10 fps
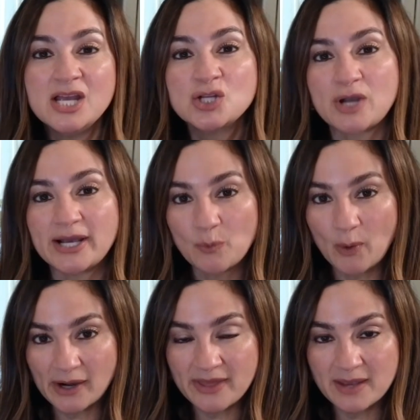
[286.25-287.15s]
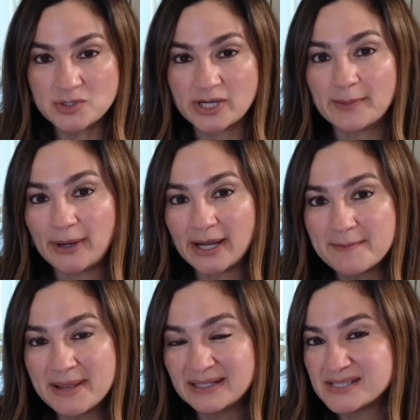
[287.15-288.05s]
try to wear them, try to break
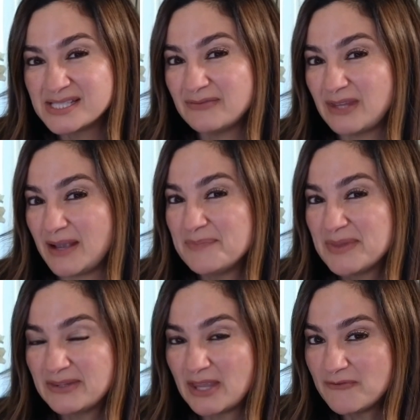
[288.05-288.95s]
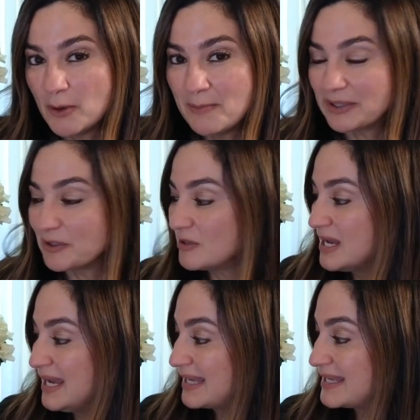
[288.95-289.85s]
them in and see if they feel better.
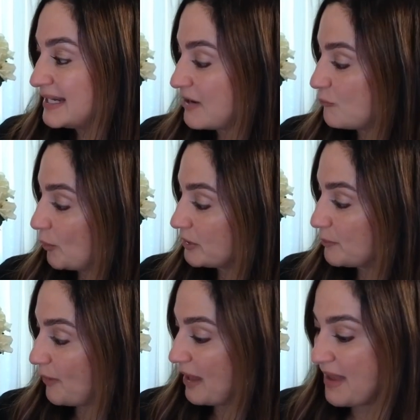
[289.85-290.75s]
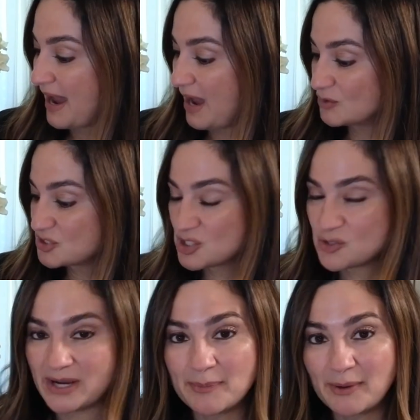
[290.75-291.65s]
Again, I've worn them around the house to
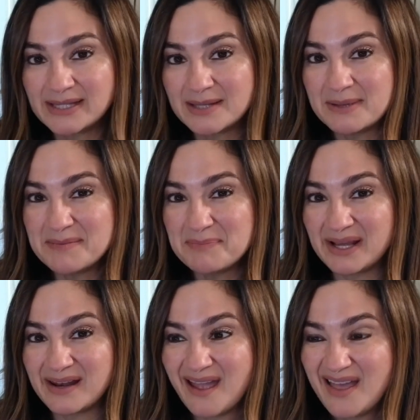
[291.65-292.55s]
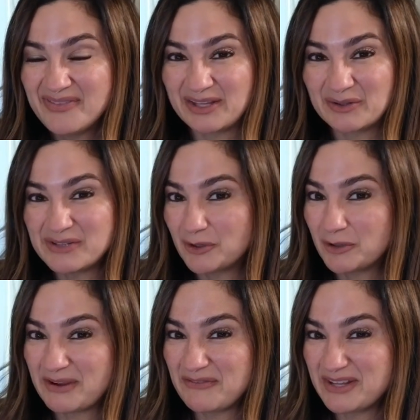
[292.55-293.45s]
try to break them in, but they don't even
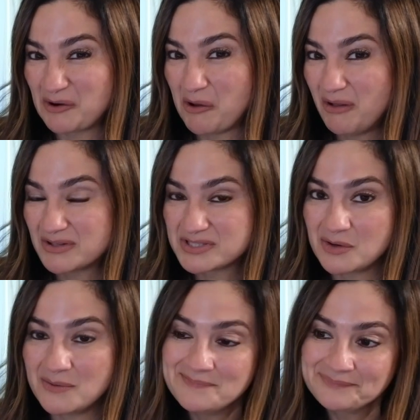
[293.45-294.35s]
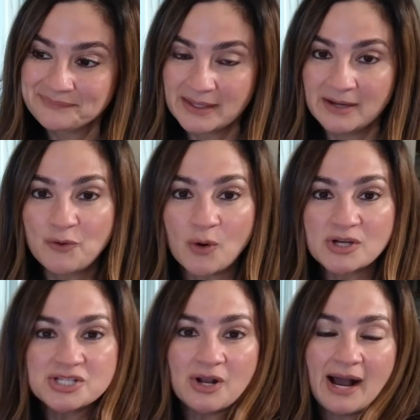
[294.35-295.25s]
hurt my feet at all. So Of
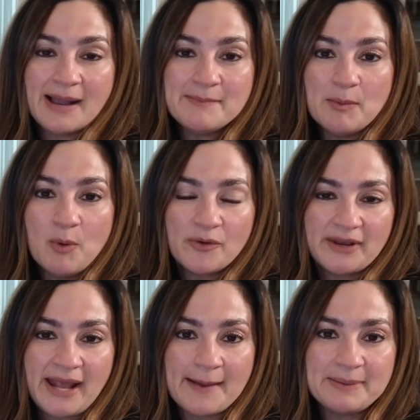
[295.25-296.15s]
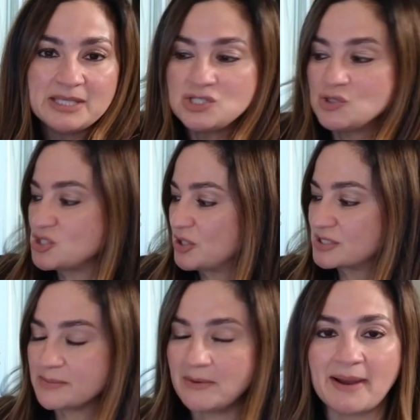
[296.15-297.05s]
course, you know, I'm more than happy to share
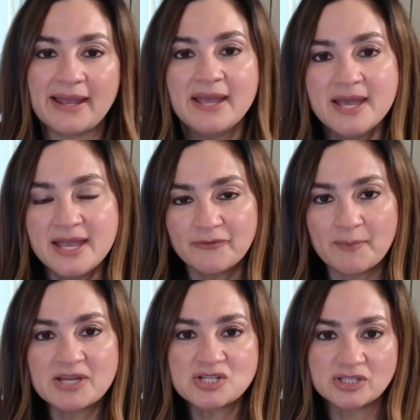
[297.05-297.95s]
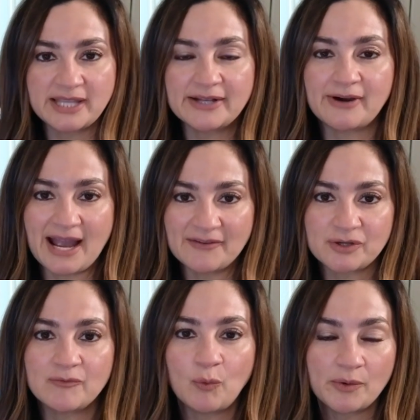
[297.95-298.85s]
some of my information later after
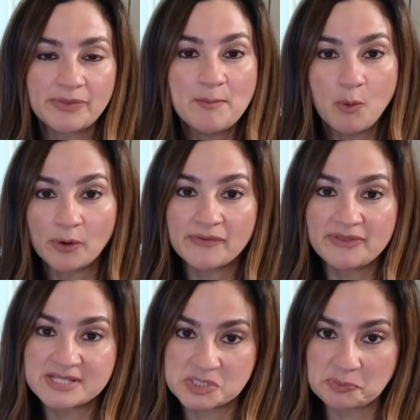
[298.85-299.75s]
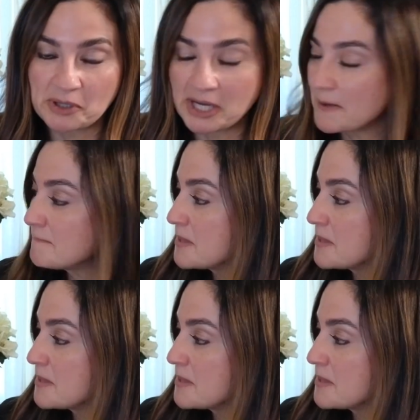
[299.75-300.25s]
I've worn them more this spring.